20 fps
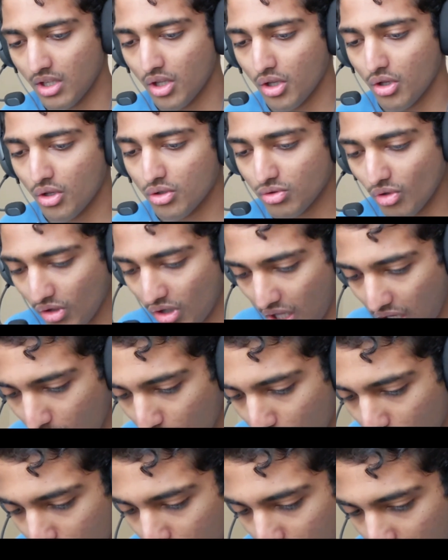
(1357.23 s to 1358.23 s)
So now
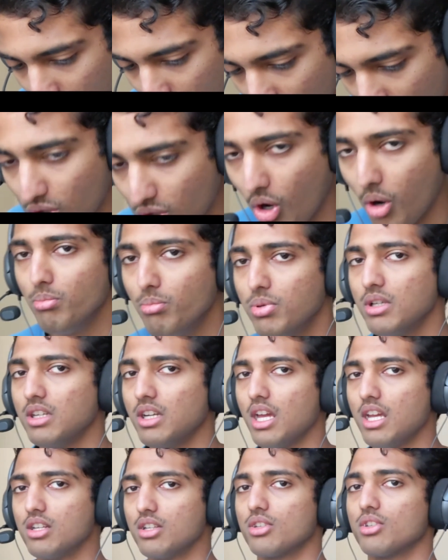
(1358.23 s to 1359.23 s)
the
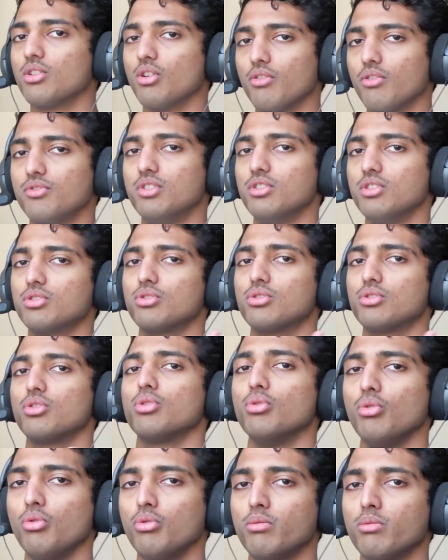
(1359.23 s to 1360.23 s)
combination of these
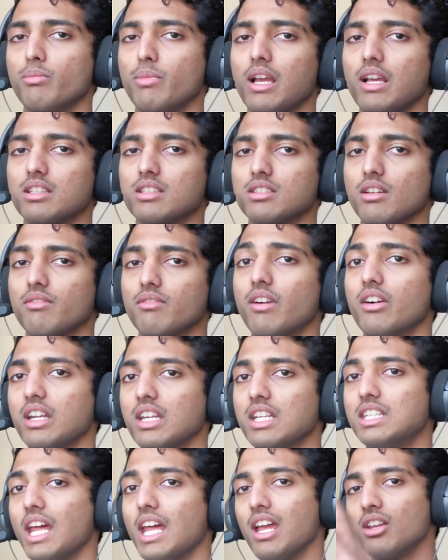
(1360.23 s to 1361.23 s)
two makes a very
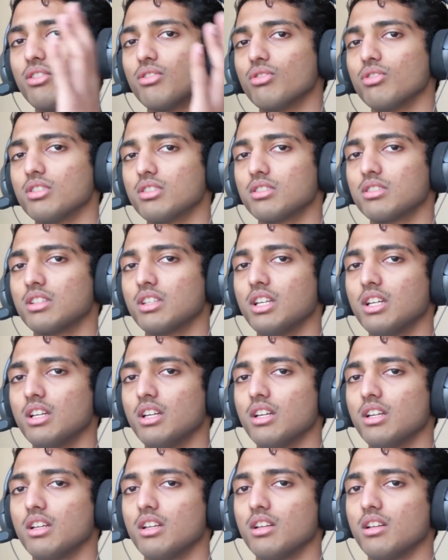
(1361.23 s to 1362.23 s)
dangerous
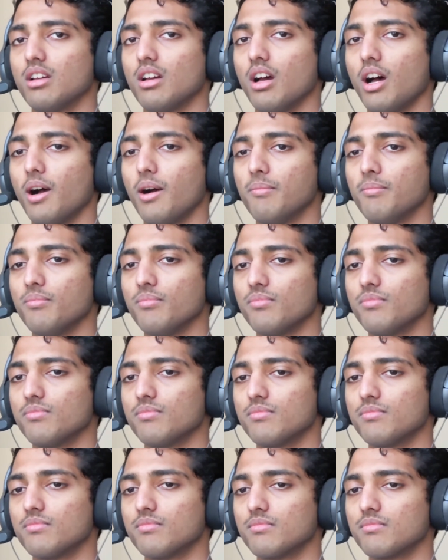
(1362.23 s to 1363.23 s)
um,
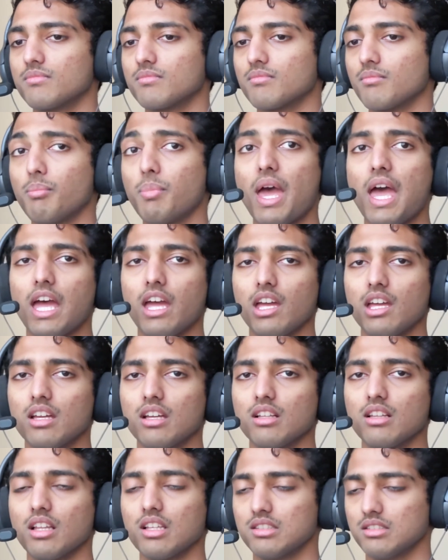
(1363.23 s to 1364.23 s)
pair,
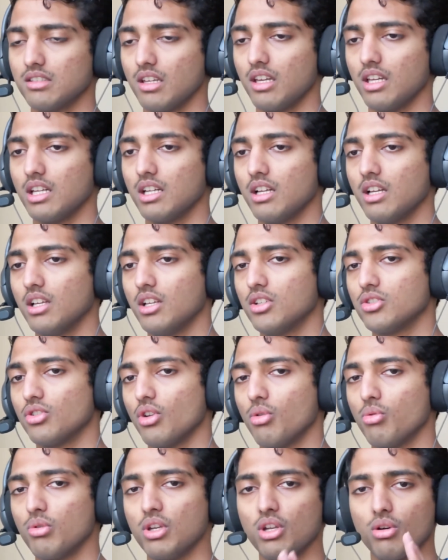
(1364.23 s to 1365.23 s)
let's say.
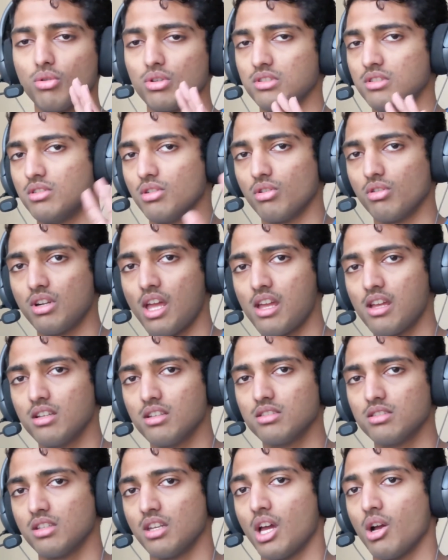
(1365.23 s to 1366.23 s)
So we know what 0 day
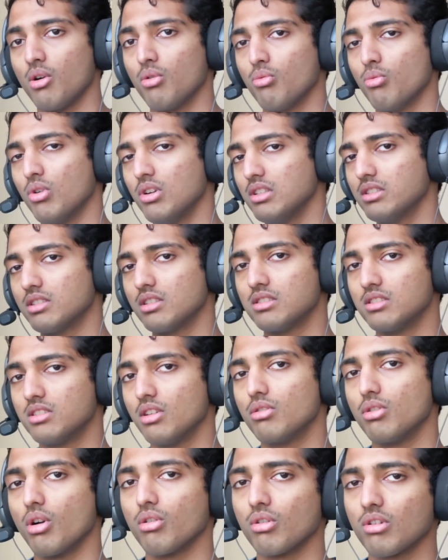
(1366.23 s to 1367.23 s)
is. Now, what is a
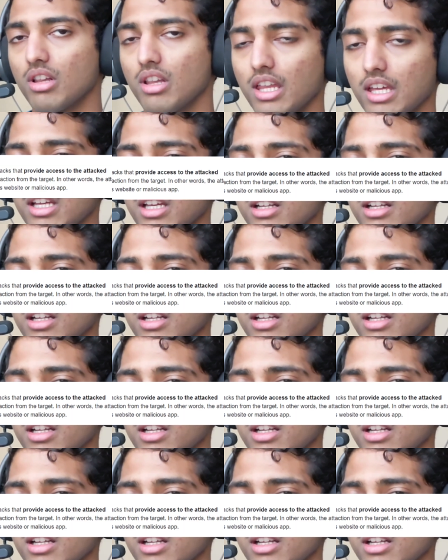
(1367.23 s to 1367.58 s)
0 click?